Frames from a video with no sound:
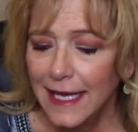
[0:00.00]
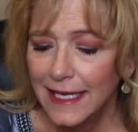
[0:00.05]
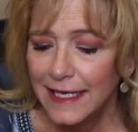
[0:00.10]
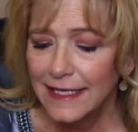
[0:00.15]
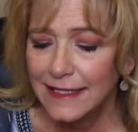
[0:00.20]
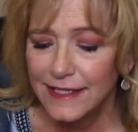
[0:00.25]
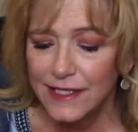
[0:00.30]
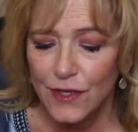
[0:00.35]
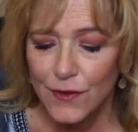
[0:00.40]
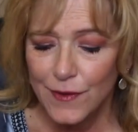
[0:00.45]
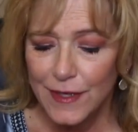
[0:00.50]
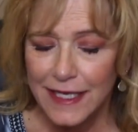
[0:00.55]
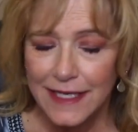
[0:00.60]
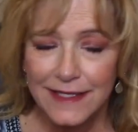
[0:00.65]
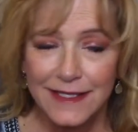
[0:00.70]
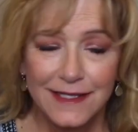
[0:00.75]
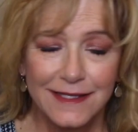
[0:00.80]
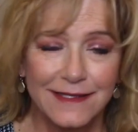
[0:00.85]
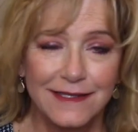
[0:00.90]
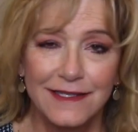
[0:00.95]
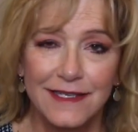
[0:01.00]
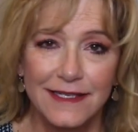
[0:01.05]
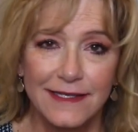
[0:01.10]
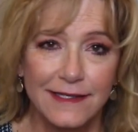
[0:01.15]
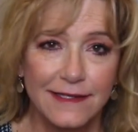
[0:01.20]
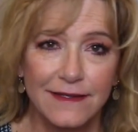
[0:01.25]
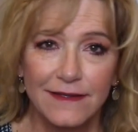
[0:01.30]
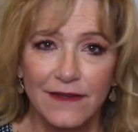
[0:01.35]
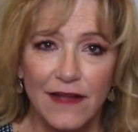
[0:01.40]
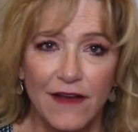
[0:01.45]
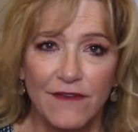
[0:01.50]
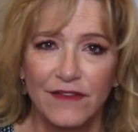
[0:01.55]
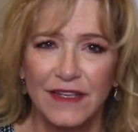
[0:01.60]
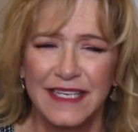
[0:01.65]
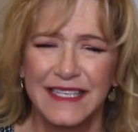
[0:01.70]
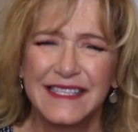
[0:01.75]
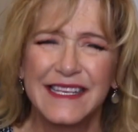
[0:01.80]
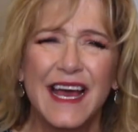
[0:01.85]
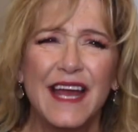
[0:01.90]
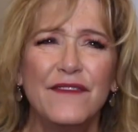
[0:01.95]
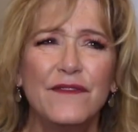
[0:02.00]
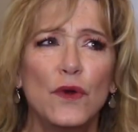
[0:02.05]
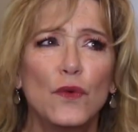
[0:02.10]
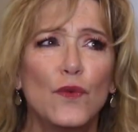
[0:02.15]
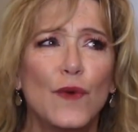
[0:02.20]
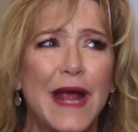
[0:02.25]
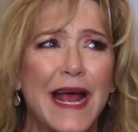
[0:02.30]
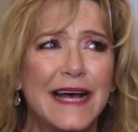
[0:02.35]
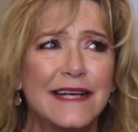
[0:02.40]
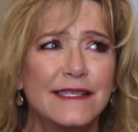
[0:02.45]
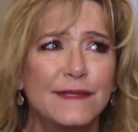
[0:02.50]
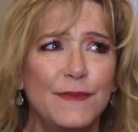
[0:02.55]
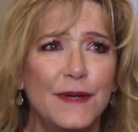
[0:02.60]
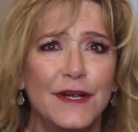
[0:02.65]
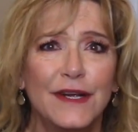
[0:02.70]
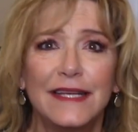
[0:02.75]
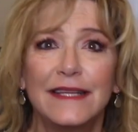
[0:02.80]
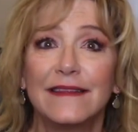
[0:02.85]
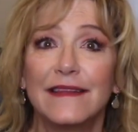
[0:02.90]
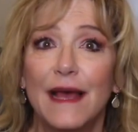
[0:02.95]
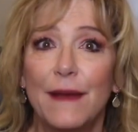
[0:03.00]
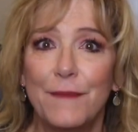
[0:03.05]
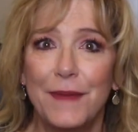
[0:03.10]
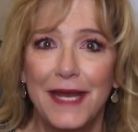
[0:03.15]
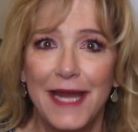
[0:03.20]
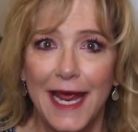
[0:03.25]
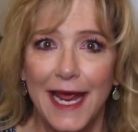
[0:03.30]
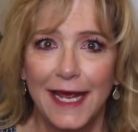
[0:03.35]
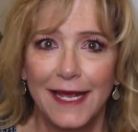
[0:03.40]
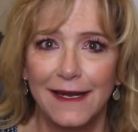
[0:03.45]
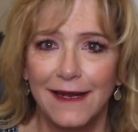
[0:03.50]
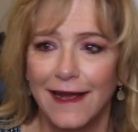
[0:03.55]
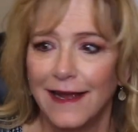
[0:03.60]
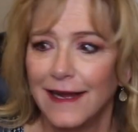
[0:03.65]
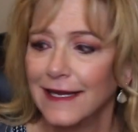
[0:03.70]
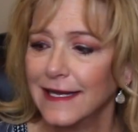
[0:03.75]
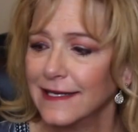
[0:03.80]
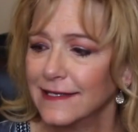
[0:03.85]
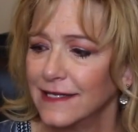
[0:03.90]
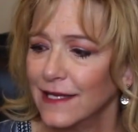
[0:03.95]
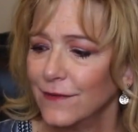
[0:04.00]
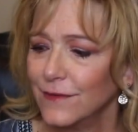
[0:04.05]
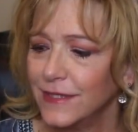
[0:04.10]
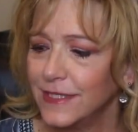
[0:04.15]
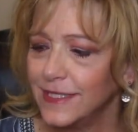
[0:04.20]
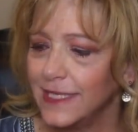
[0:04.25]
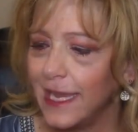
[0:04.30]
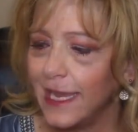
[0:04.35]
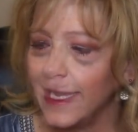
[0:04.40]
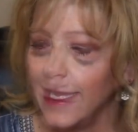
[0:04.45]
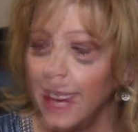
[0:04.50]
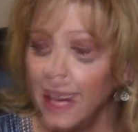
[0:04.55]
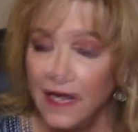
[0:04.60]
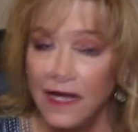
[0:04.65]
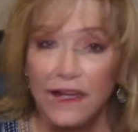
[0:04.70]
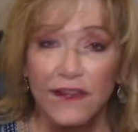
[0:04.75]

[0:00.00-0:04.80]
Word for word: And so it's just lovely. It's kind of a raspberry lemonade, I guess I would say.